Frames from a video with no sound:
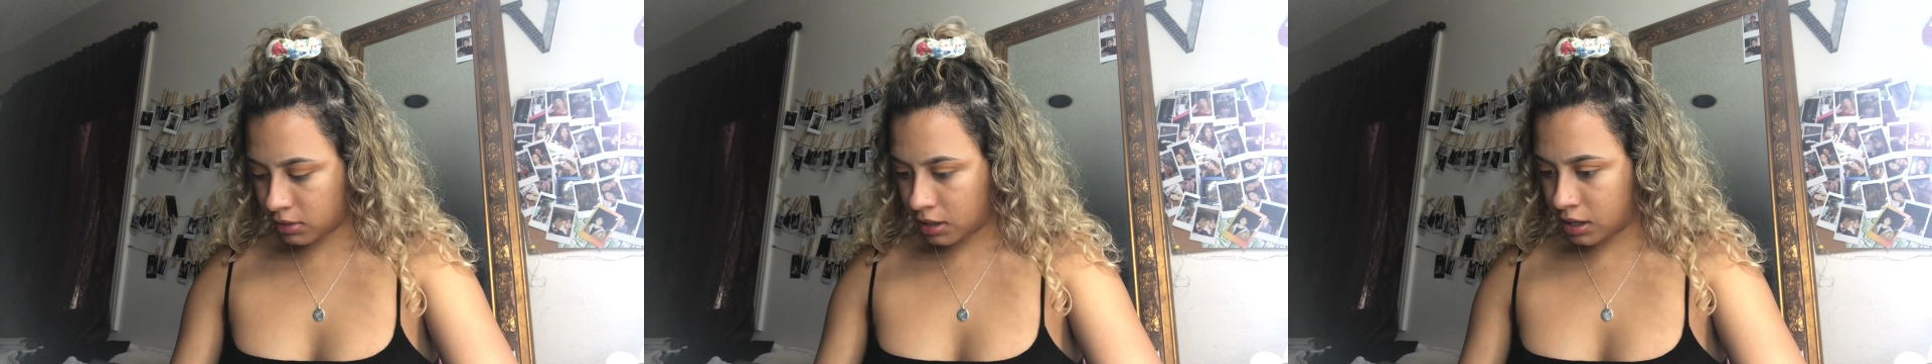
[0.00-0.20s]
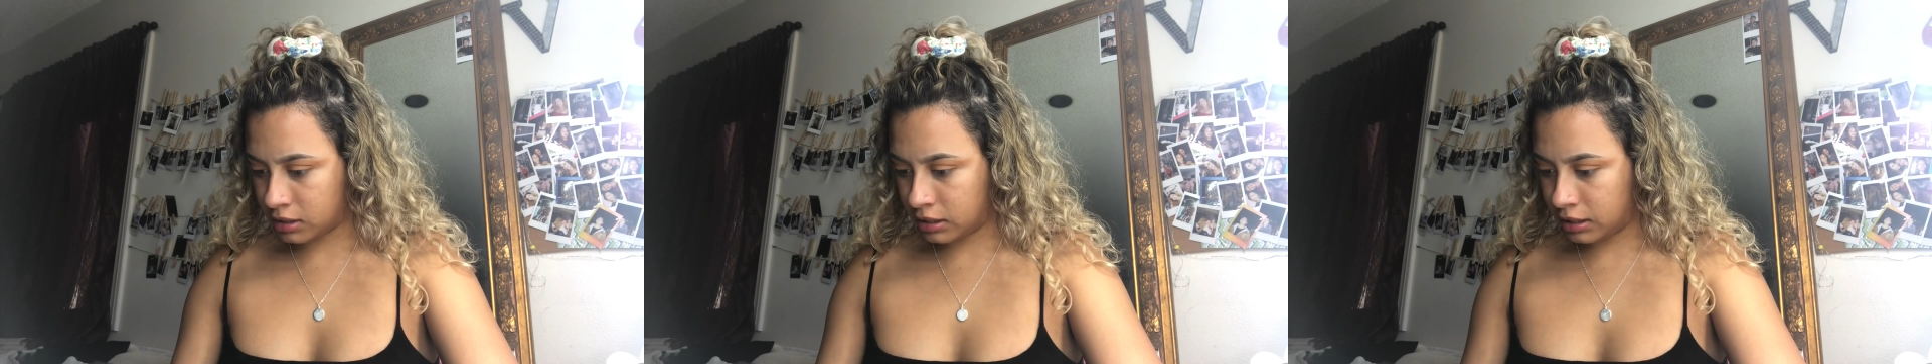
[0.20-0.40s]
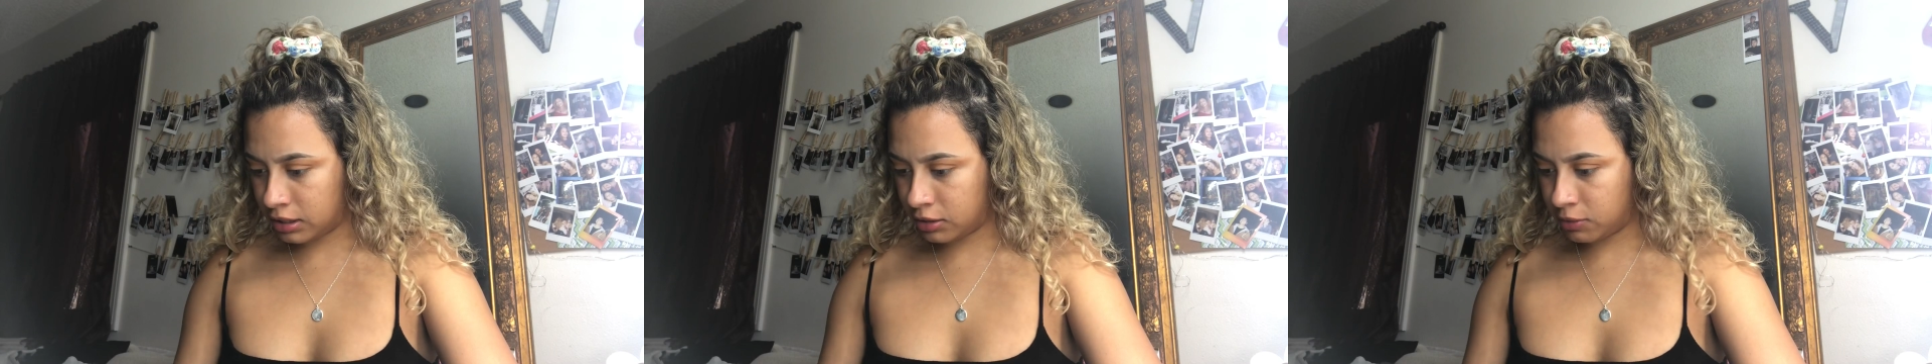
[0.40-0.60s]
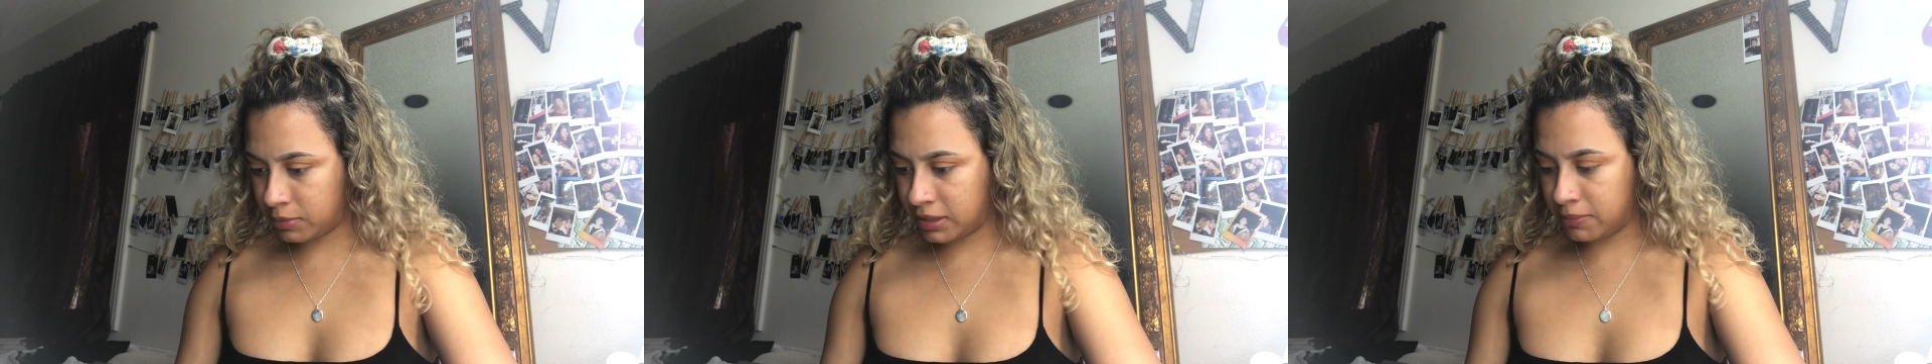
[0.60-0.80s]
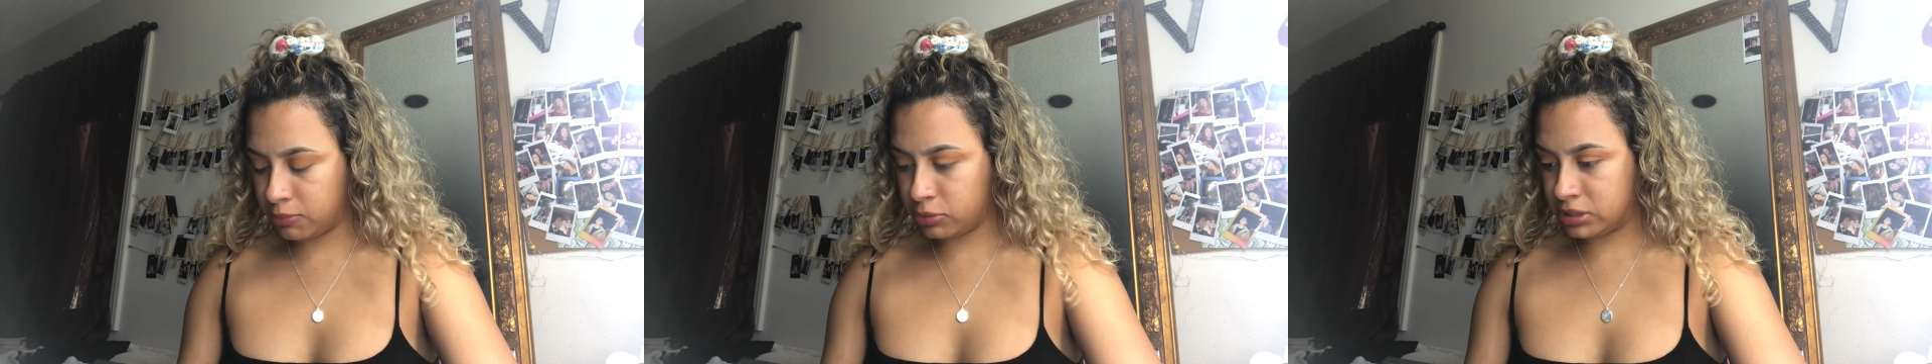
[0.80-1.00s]
I think it'll
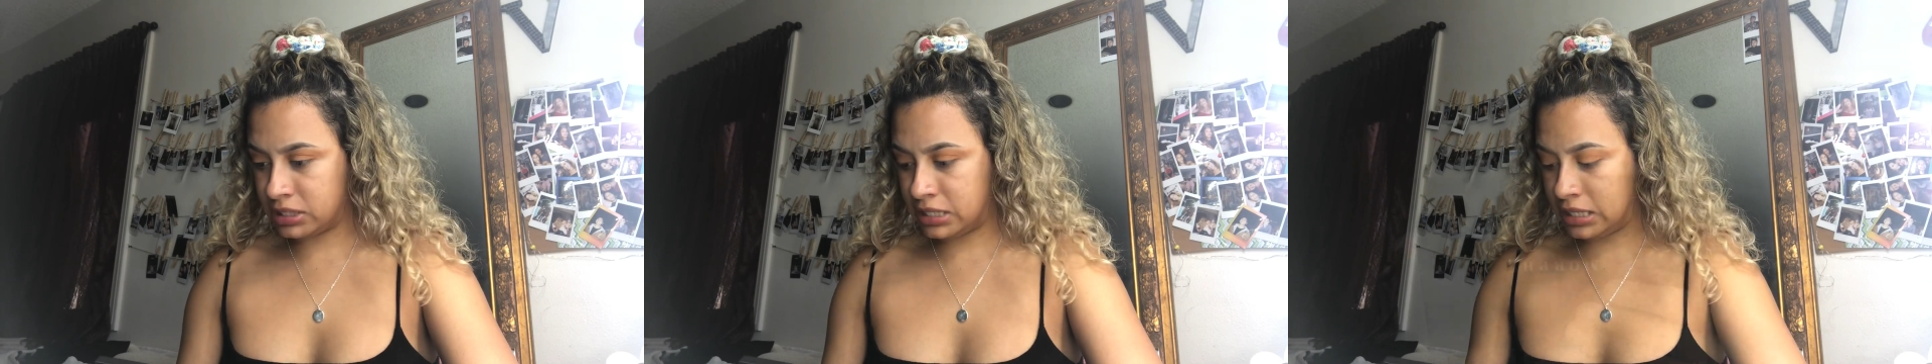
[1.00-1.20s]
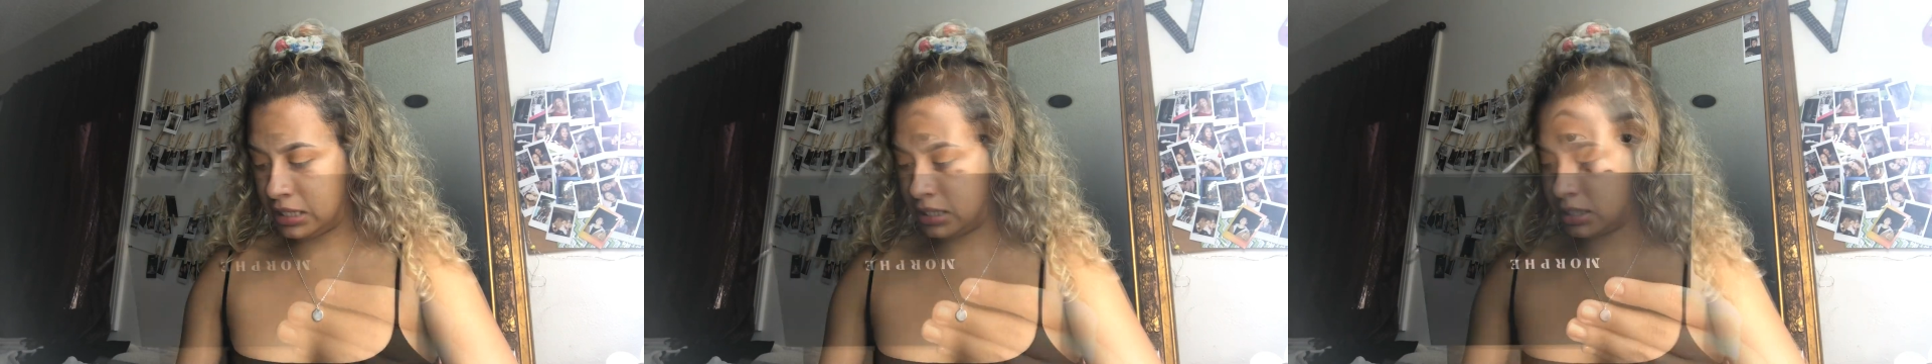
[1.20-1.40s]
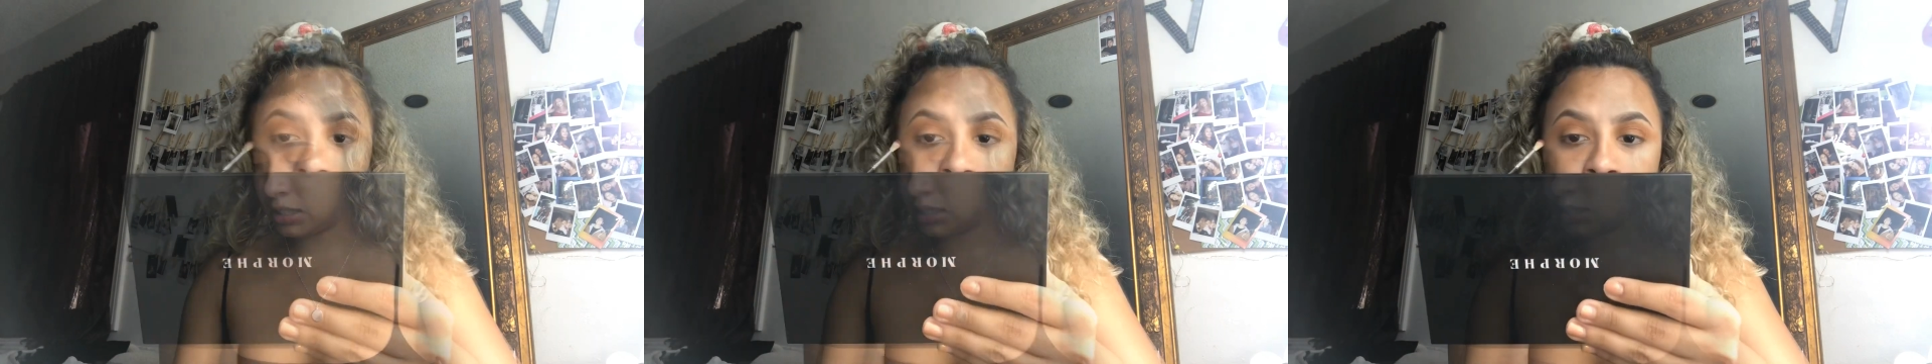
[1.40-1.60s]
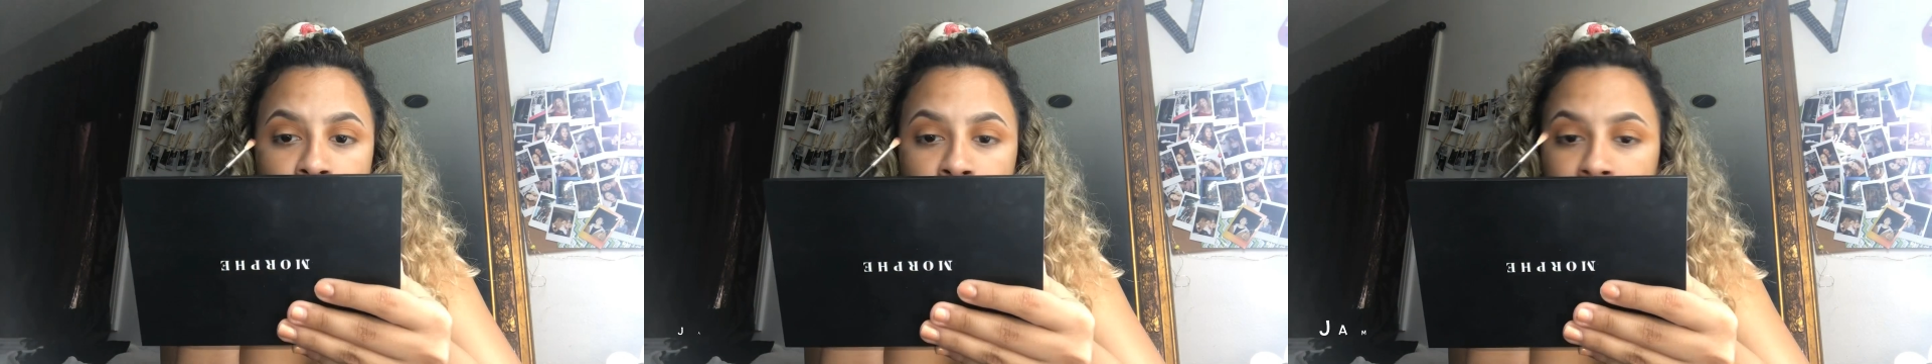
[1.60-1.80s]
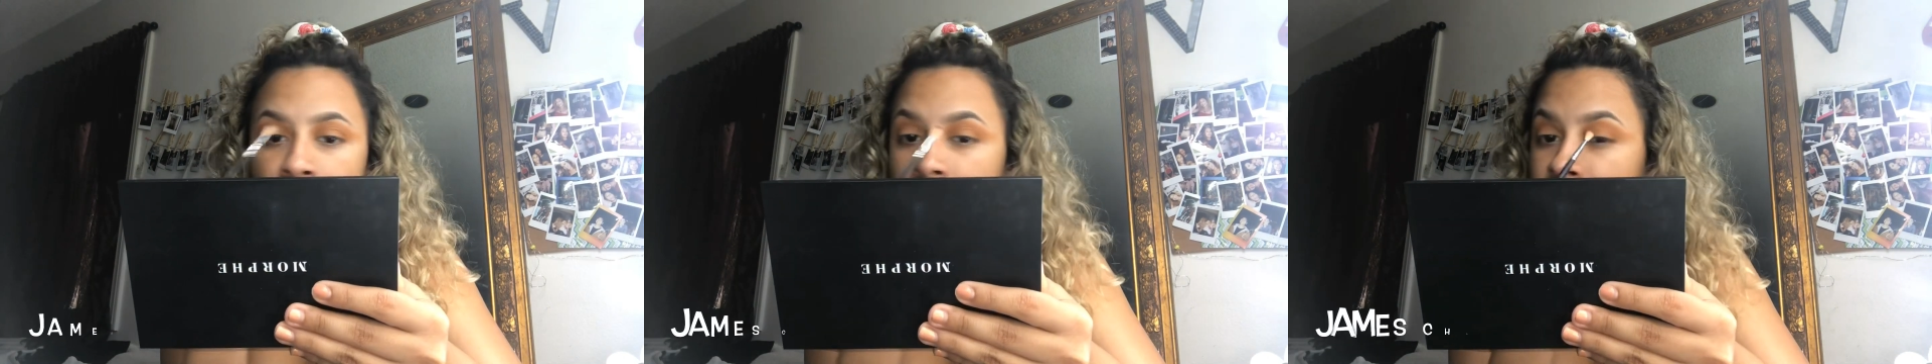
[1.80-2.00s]
be Boutique. I'm gonna
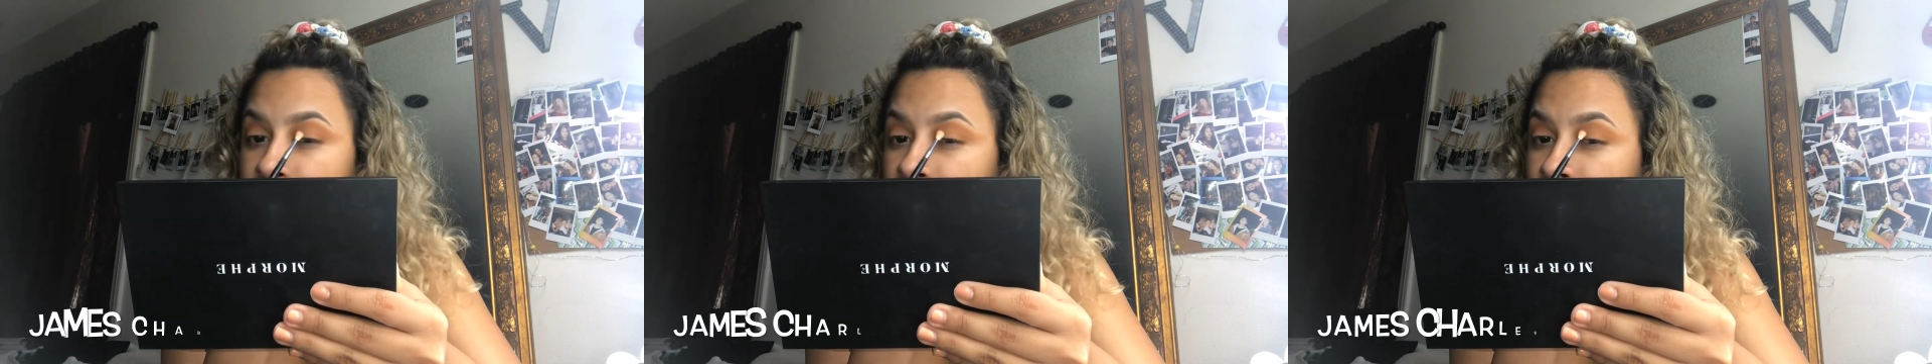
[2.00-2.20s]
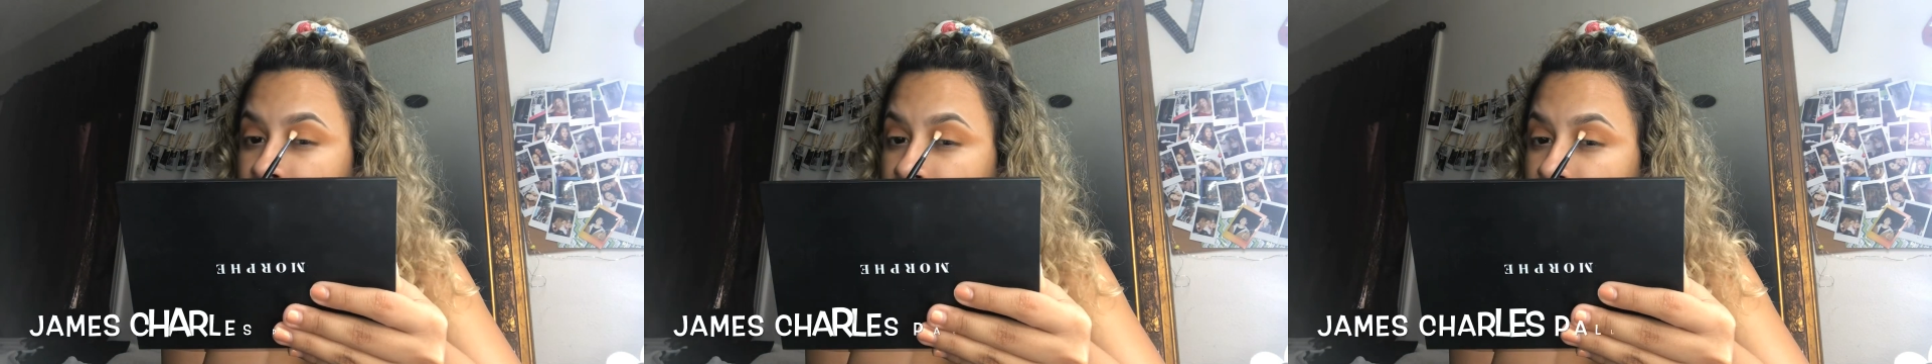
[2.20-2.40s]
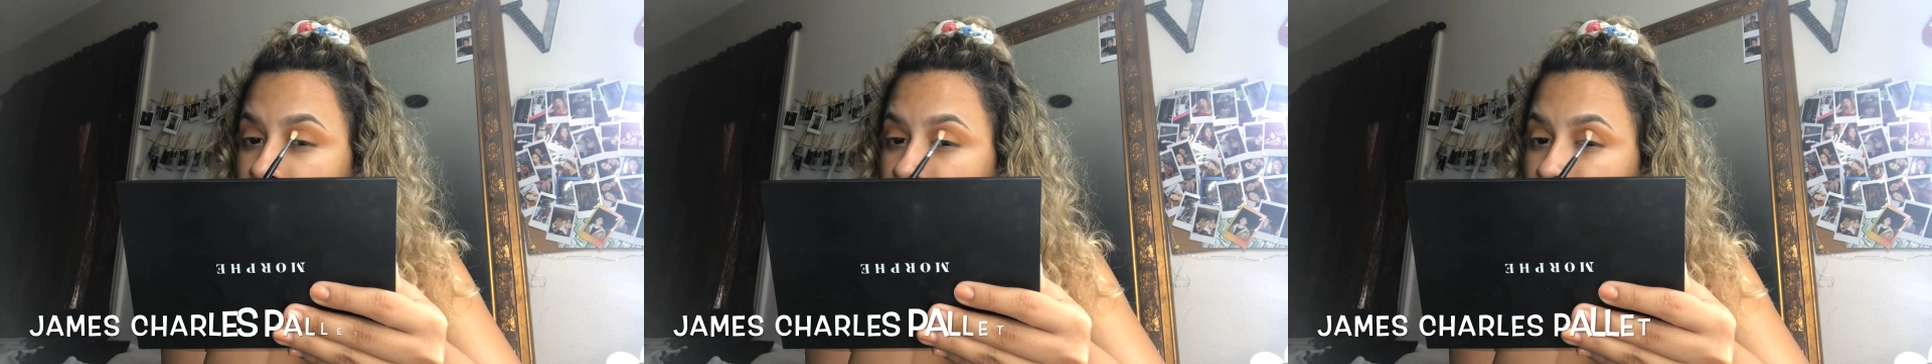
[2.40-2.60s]
go ahead and put it